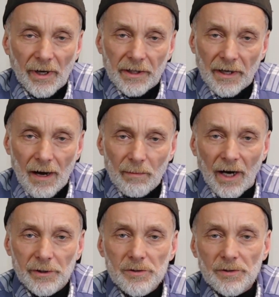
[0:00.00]
My
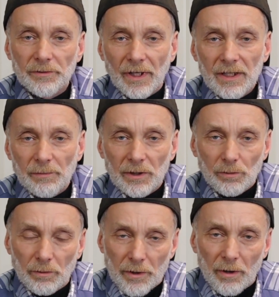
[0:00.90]
grandma used to take me
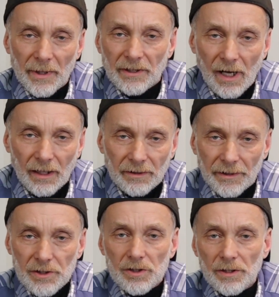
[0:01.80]
to a Roman
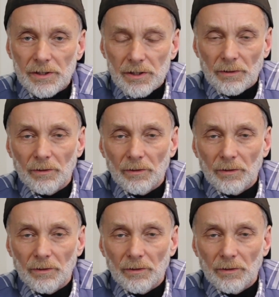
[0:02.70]
Catholic church,